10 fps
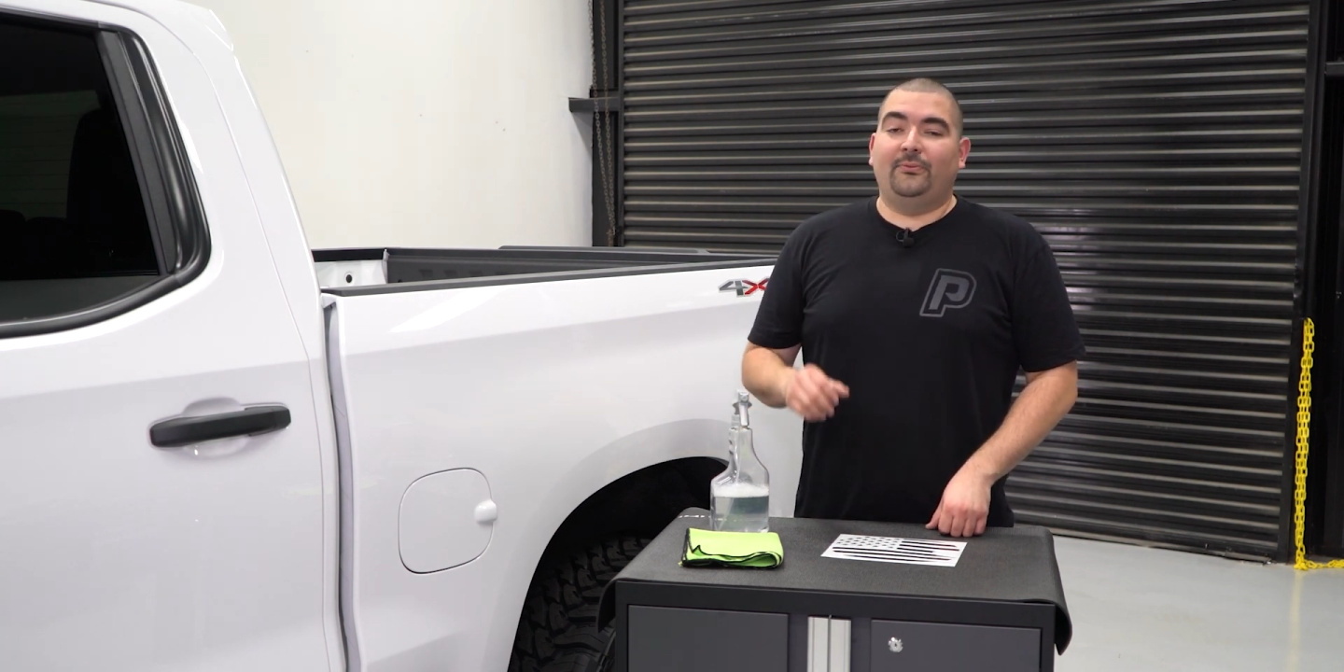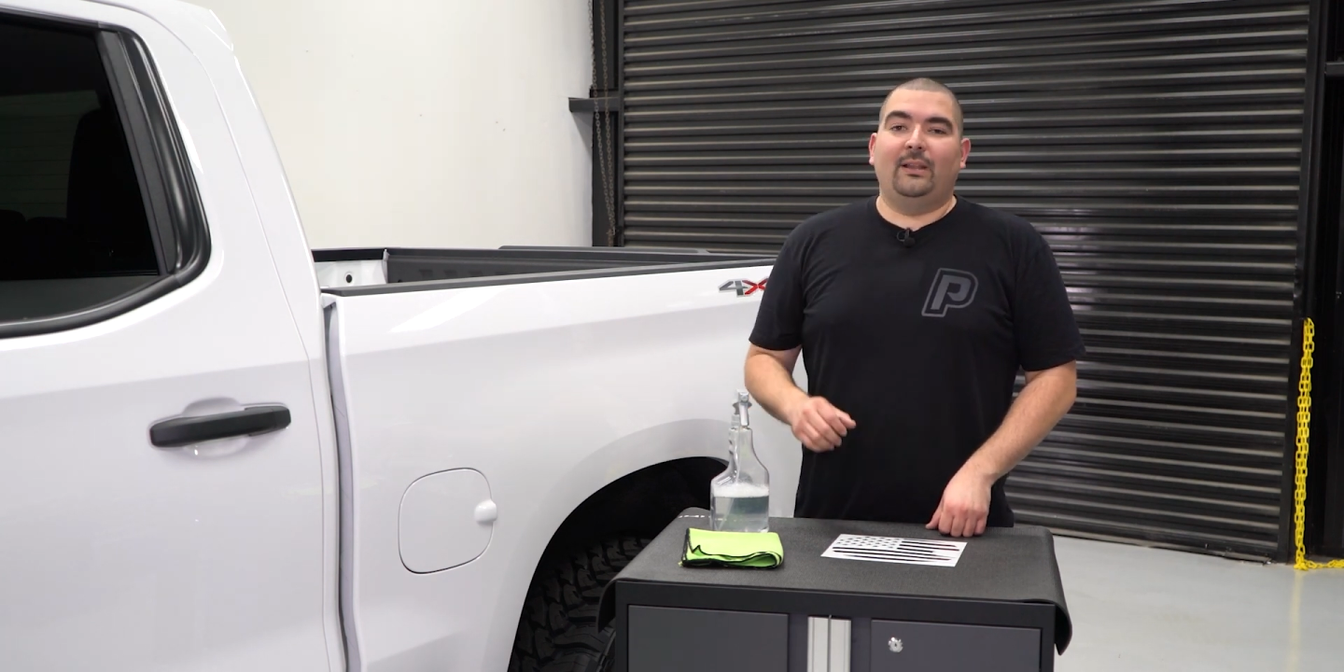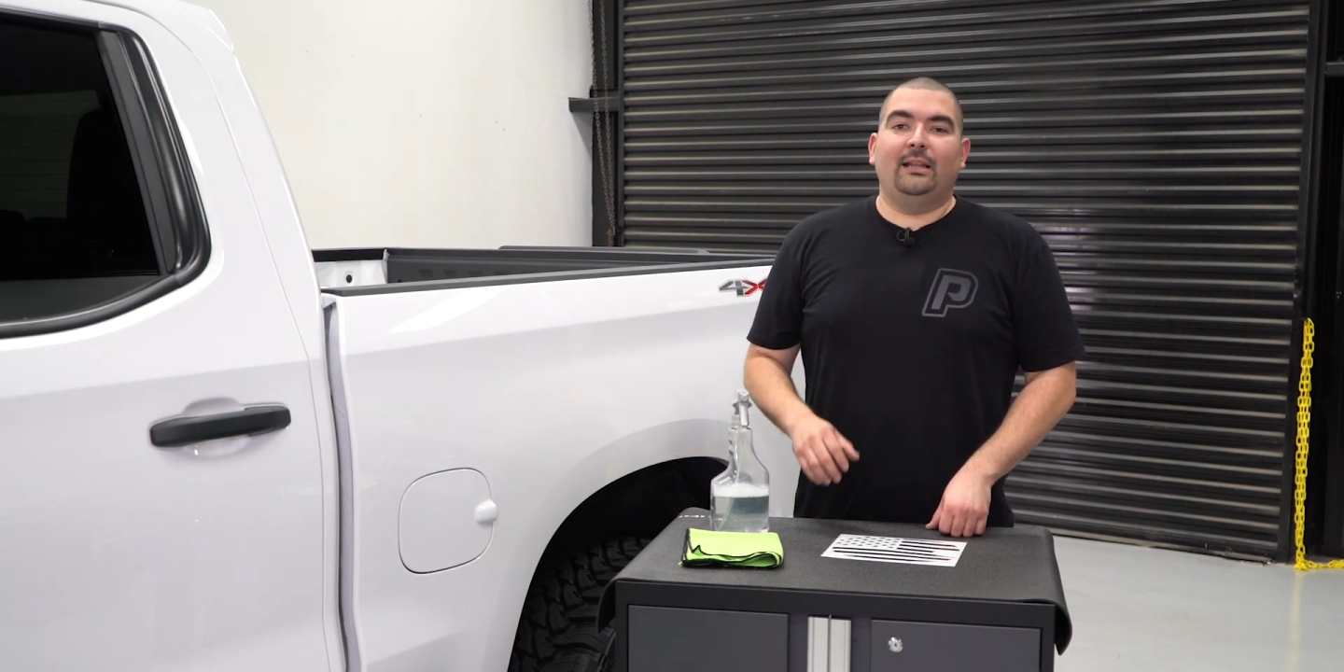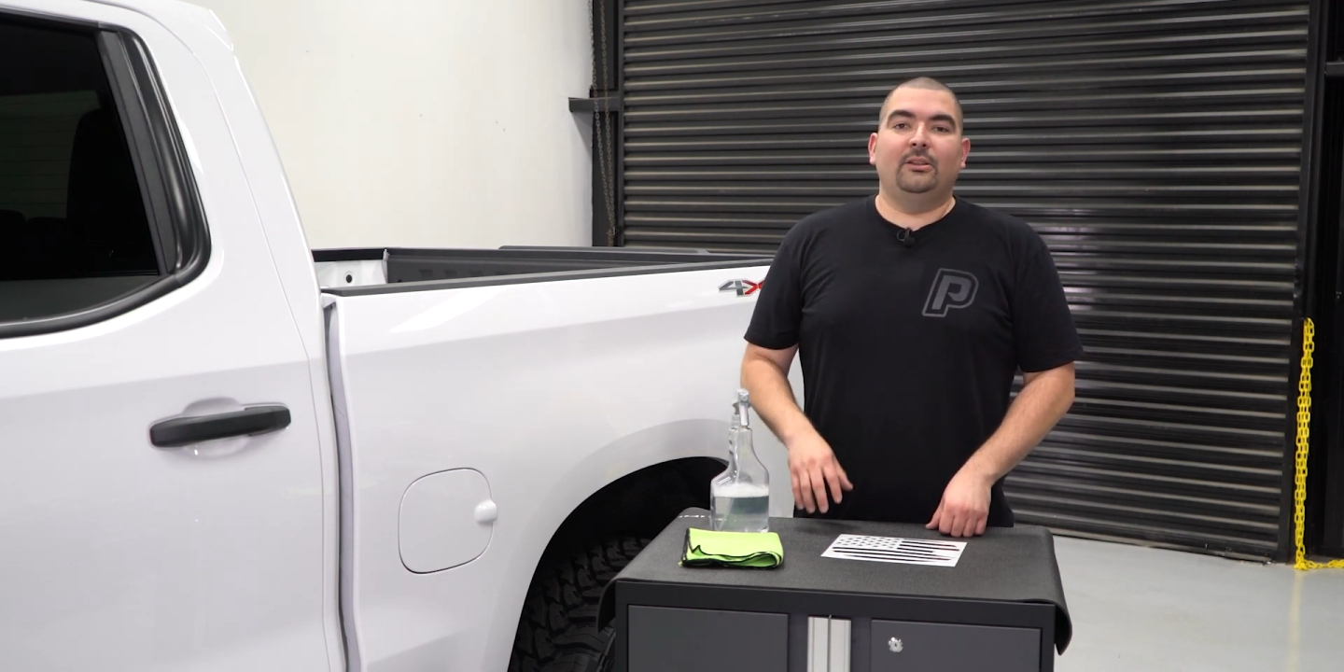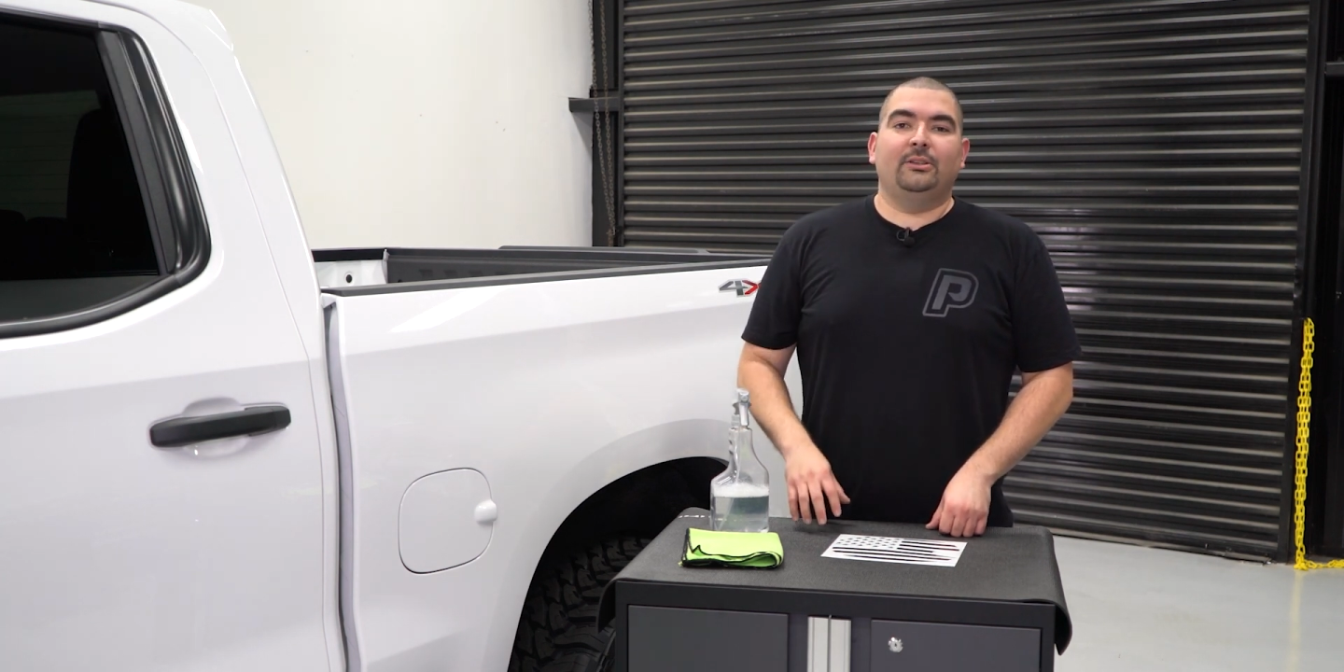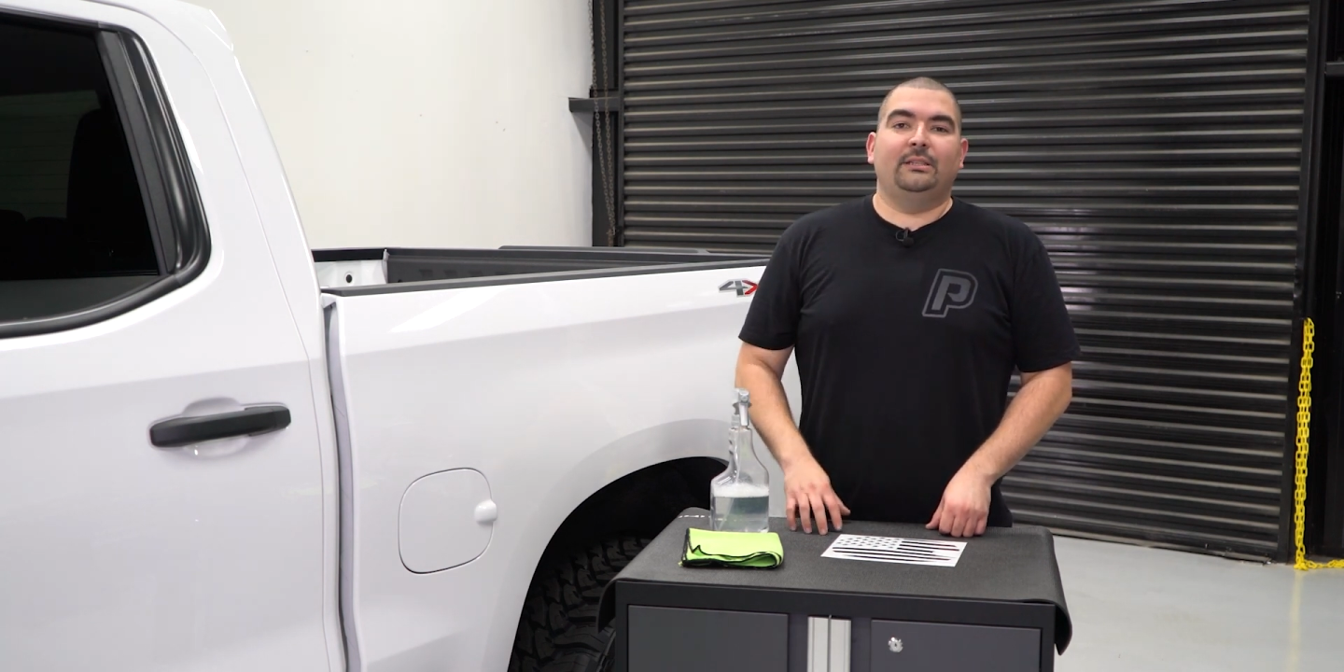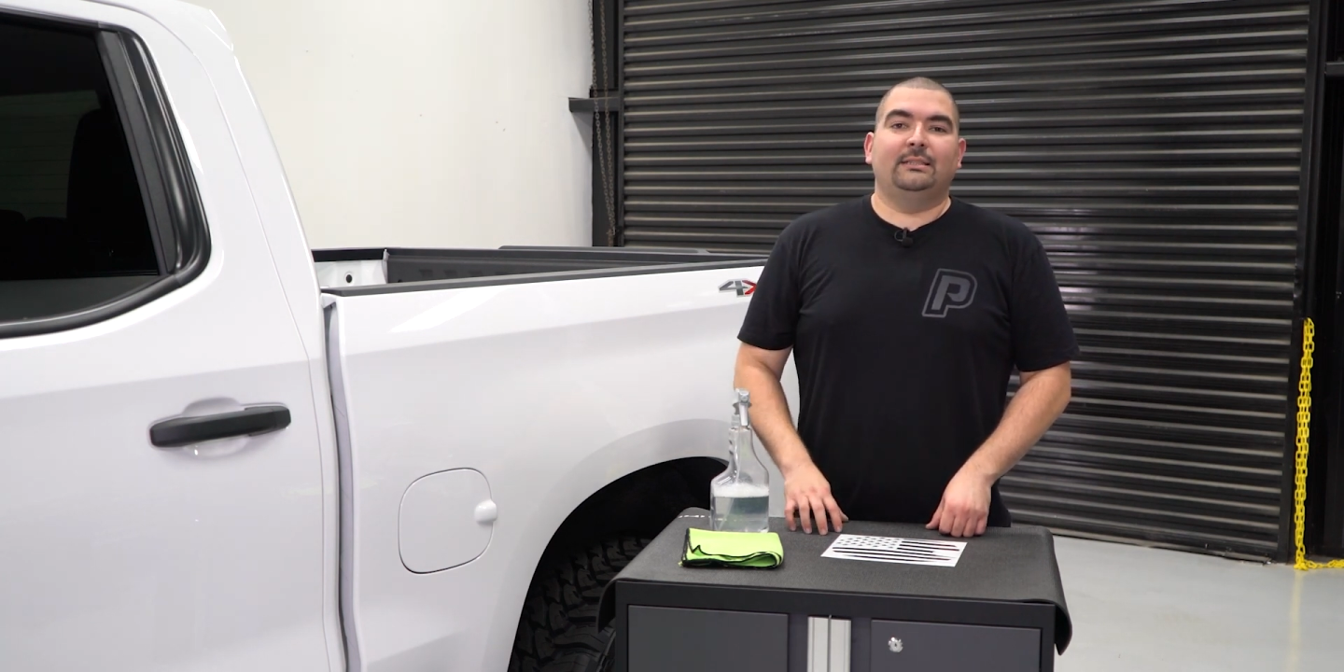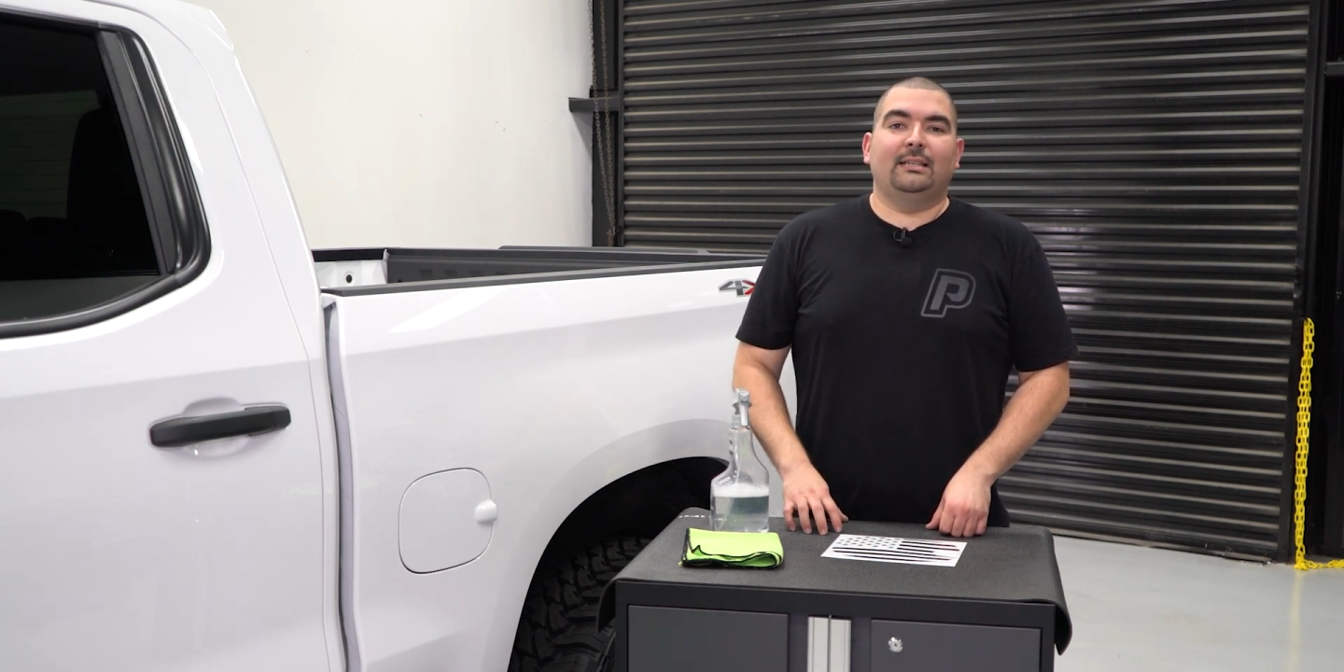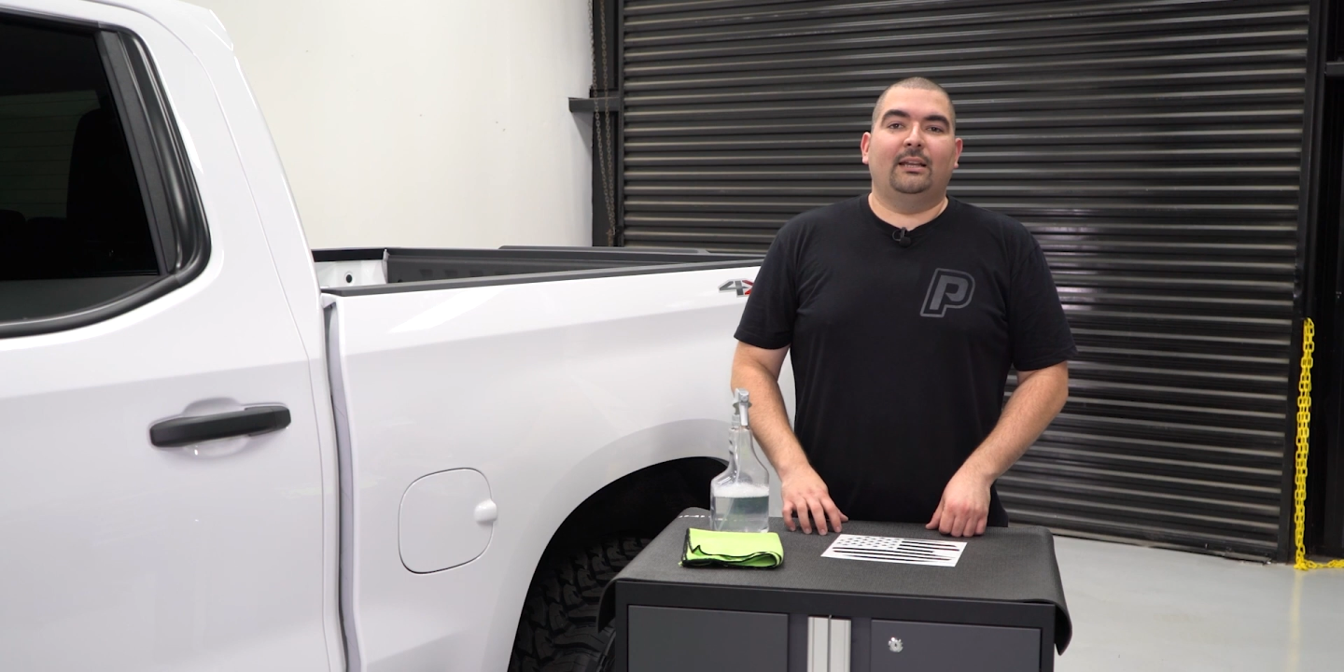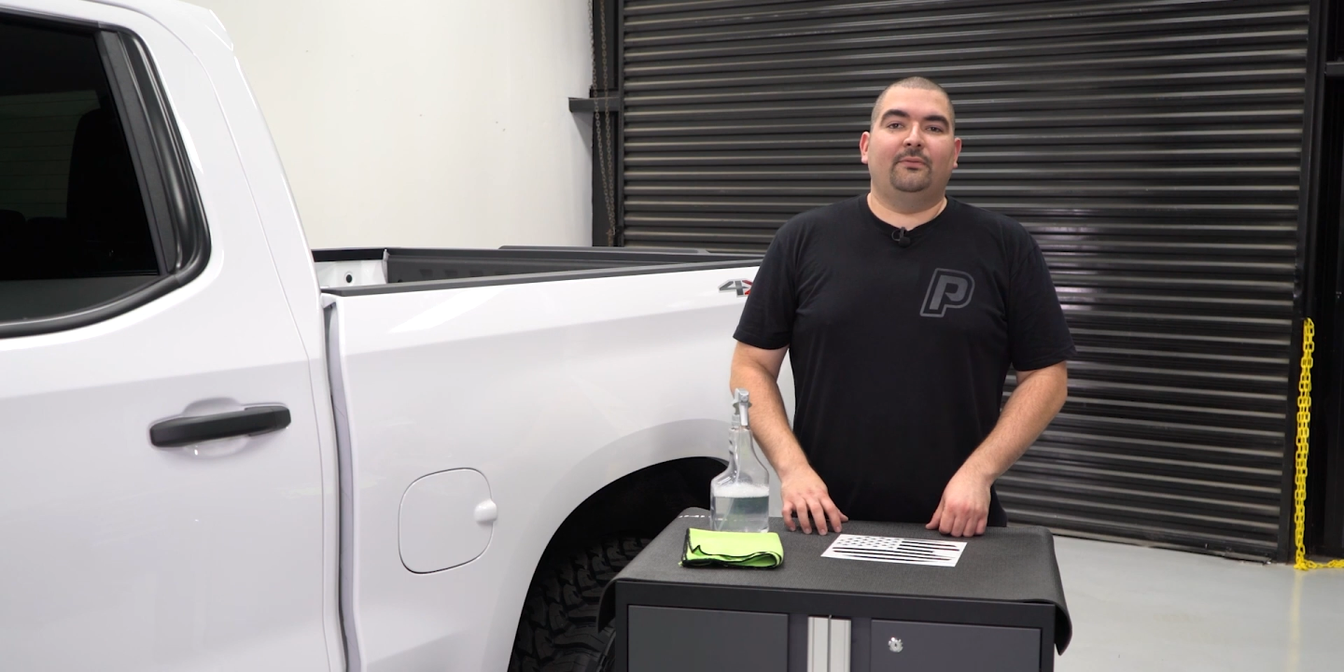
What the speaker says: flat looking side